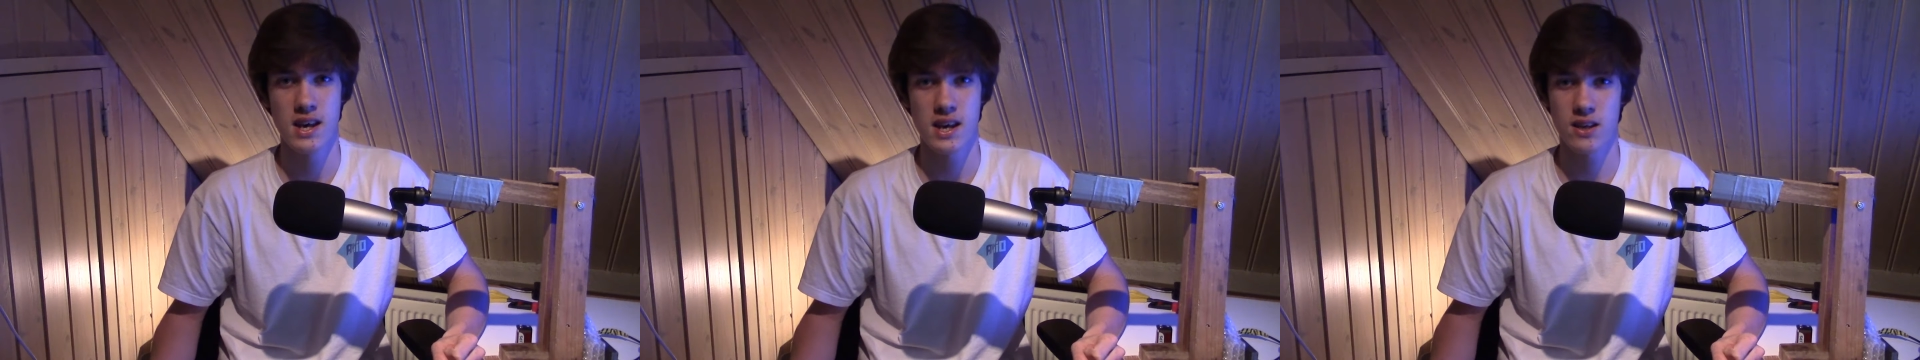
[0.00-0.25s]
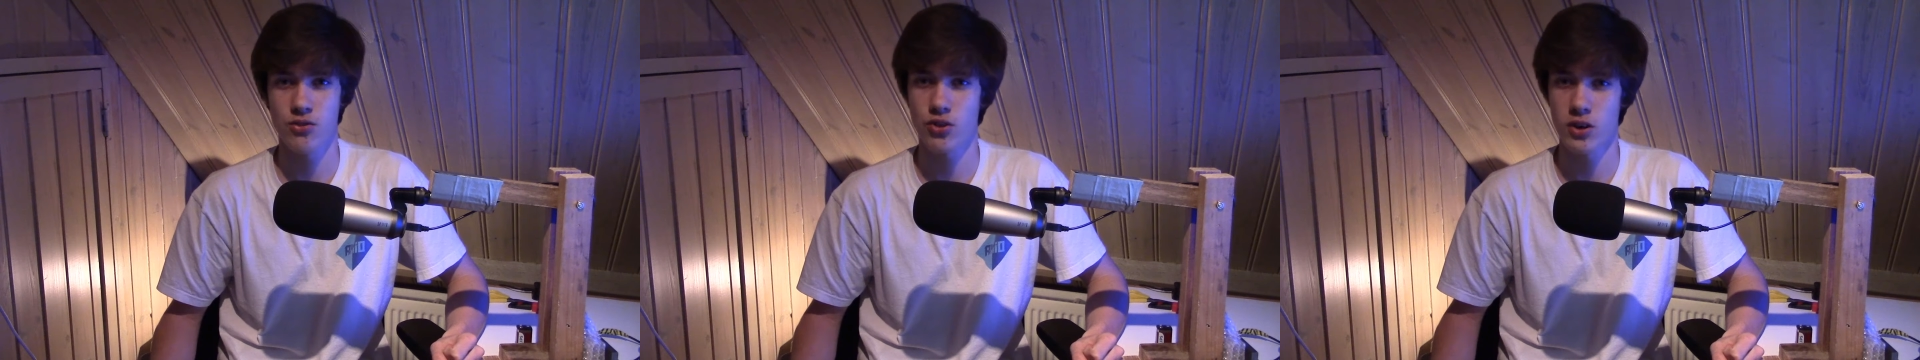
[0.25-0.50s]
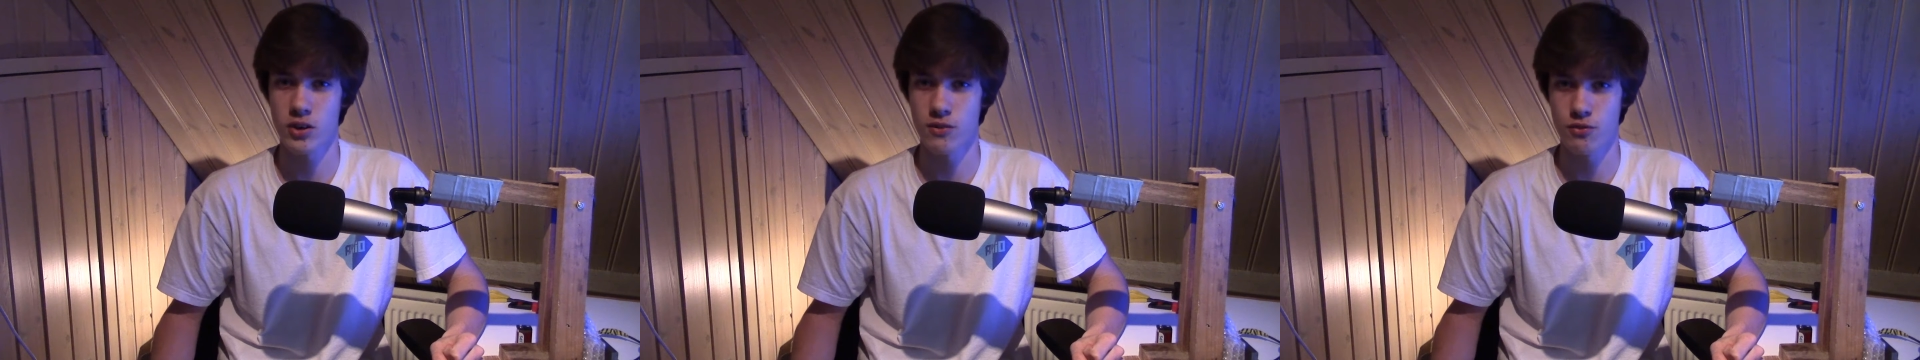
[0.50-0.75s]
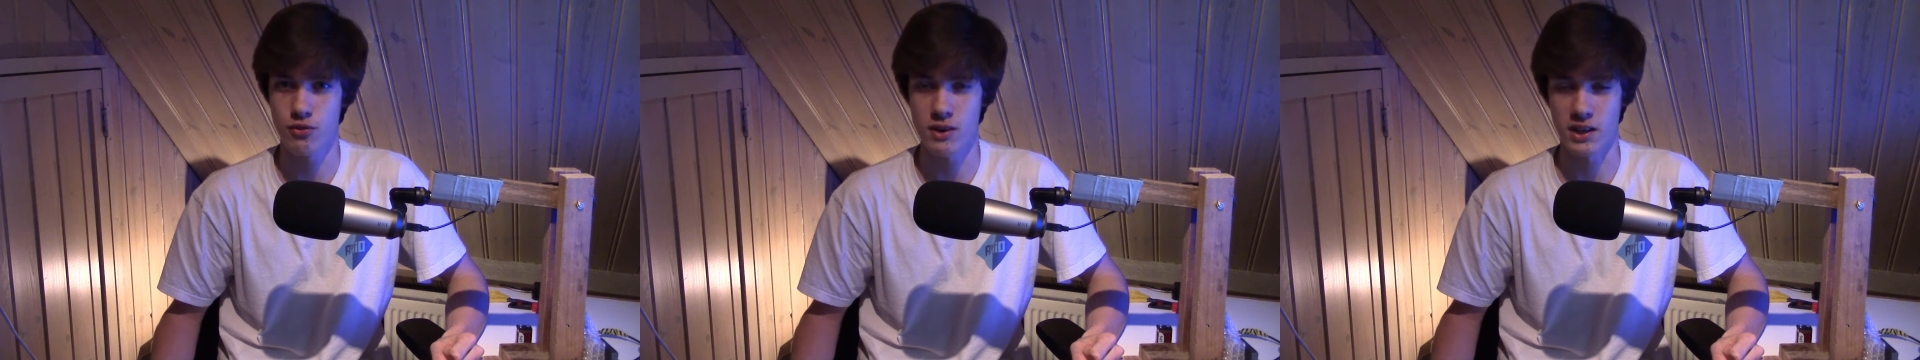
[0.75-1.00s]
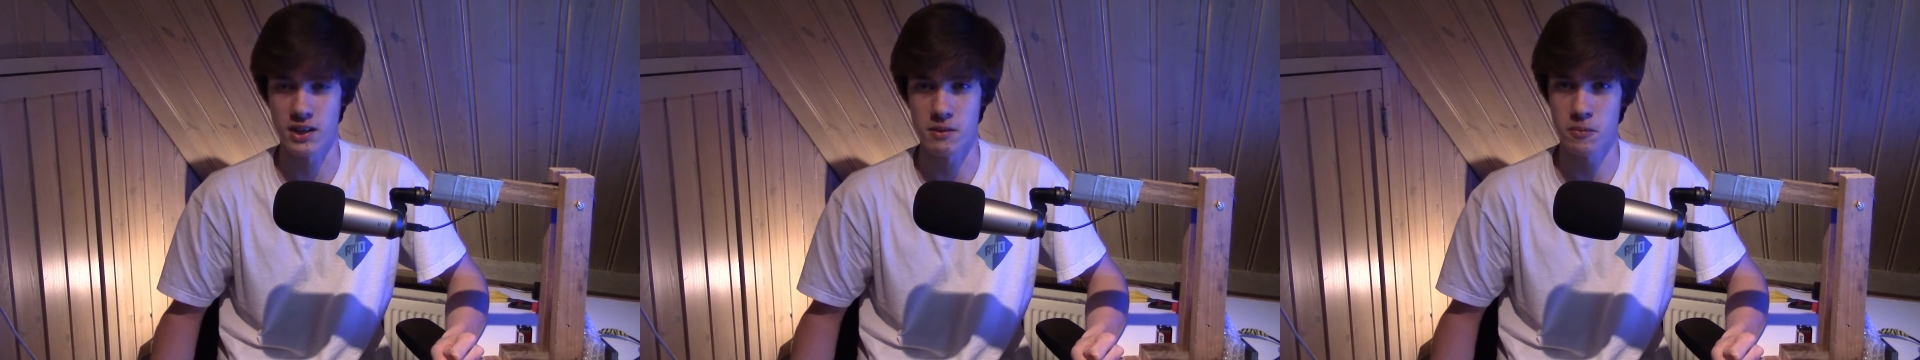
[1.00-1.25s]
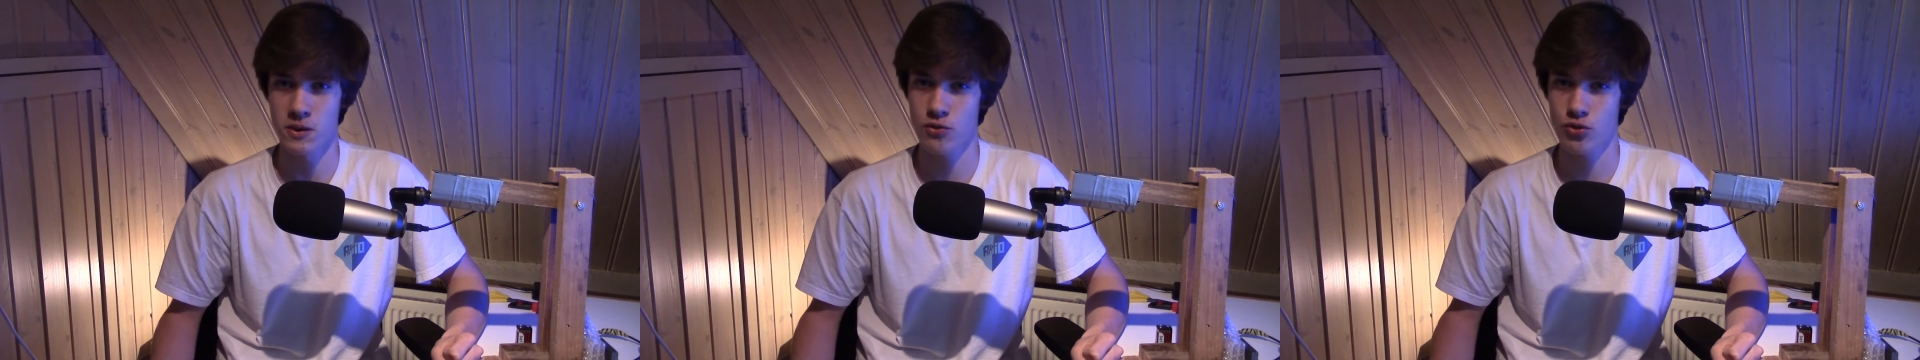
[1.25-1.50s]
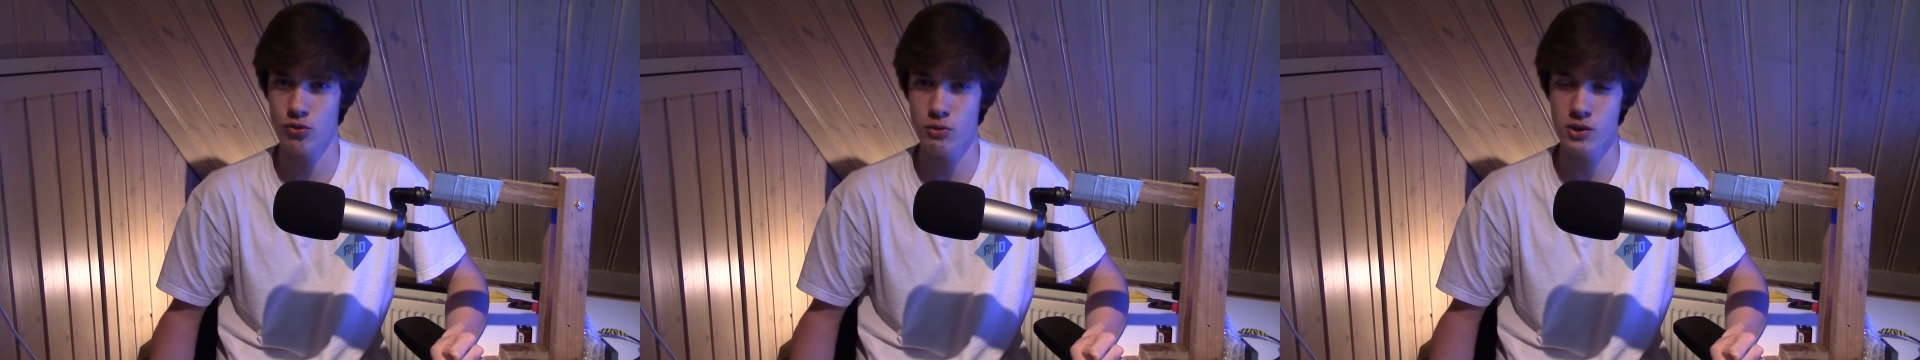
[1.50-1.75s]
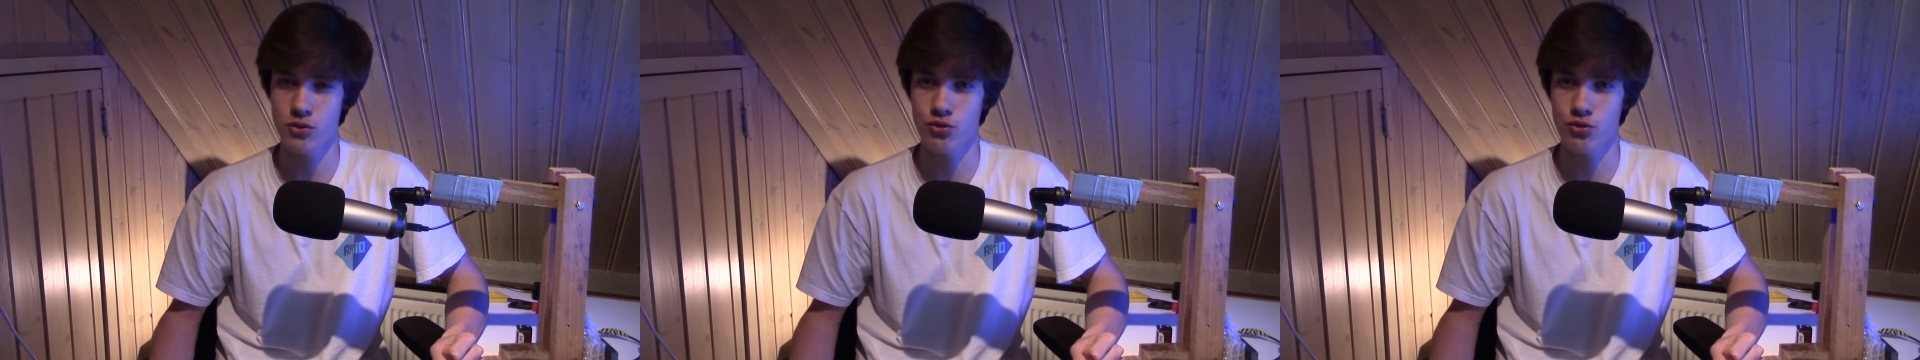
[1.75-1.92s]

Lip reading: it's kind of tricky, but it's quite